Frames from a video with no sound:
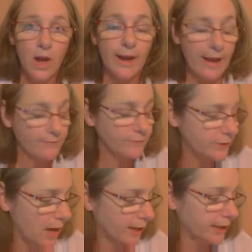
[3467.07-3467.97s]
I have
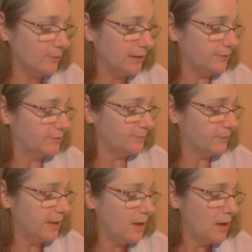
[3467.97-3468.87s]
documents.
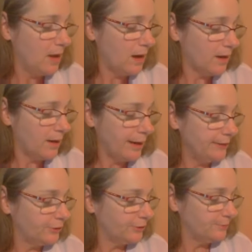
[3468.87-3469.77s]
All right.